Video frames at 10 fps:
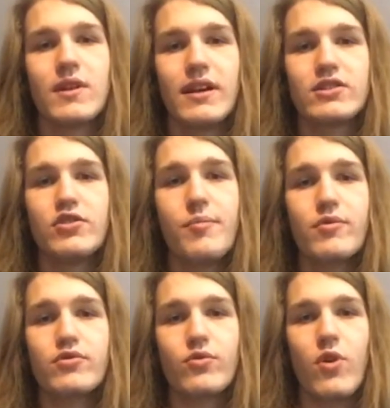is
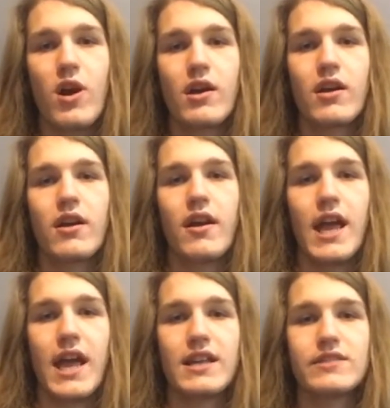super strong
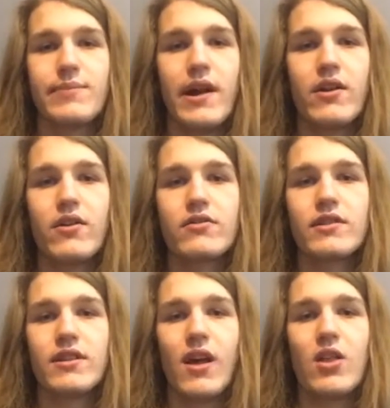and is better
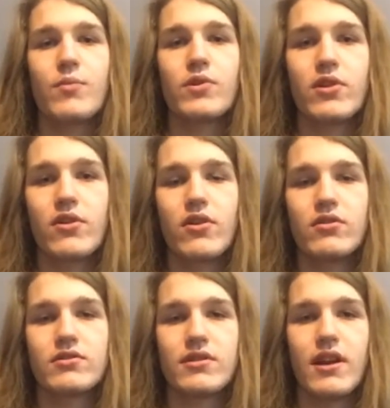than the other
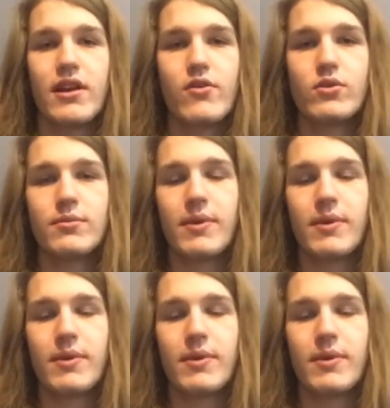materials they use